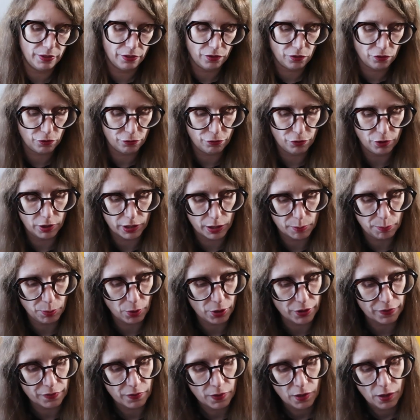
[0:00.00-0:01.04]
this is falling
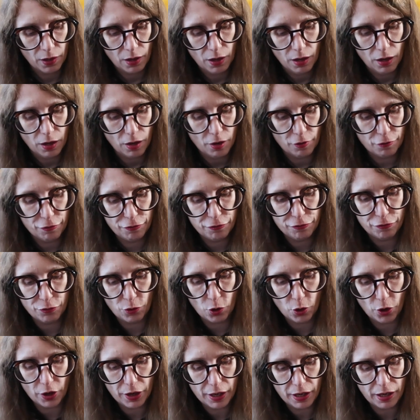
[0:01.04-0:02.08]
apart.
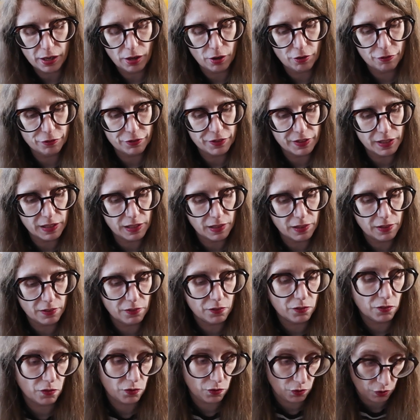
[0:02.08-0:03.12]
4 of
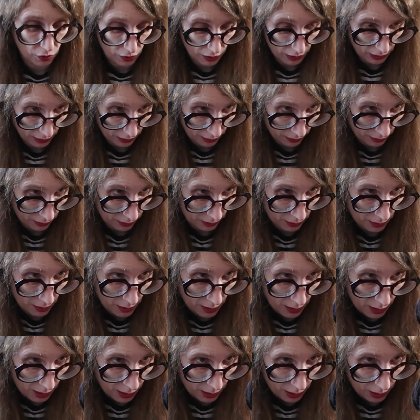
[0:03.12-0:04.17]
these
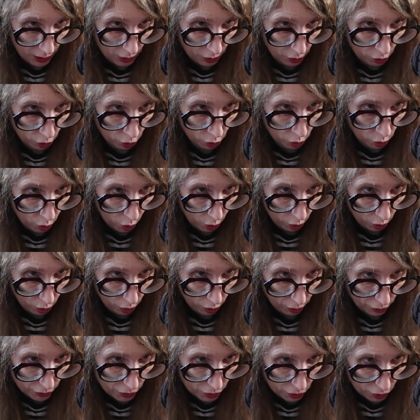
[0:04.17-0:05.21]

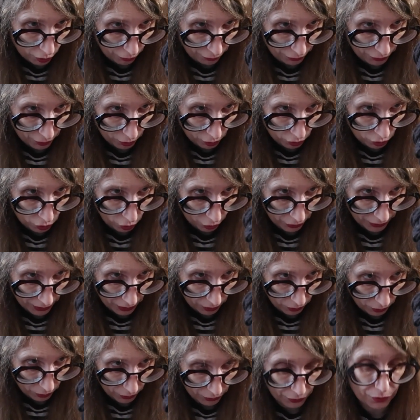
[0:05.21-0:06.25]
Knoll Soft
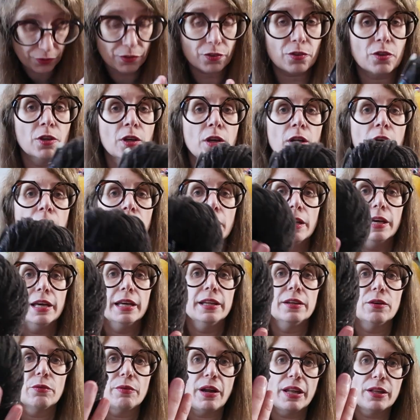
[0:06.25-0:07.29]
Donegals
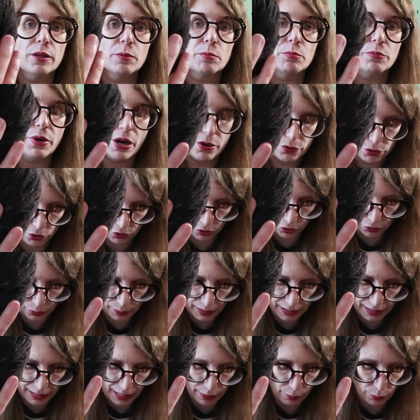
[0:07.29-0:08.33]
in a random brown
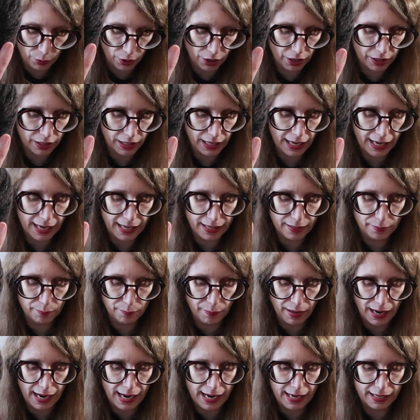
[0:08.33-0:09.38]
colorway. They were in
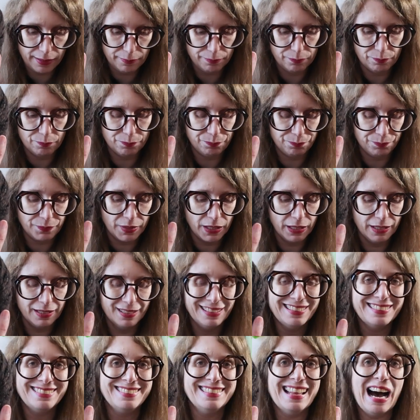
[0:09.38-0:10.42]
my
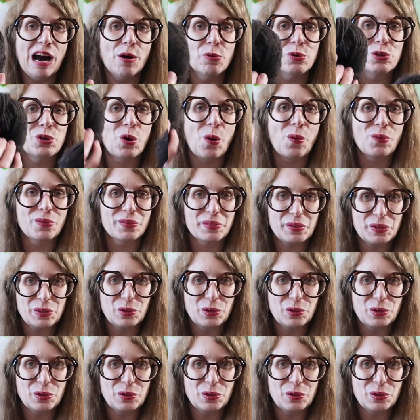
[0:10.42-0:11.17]
now gone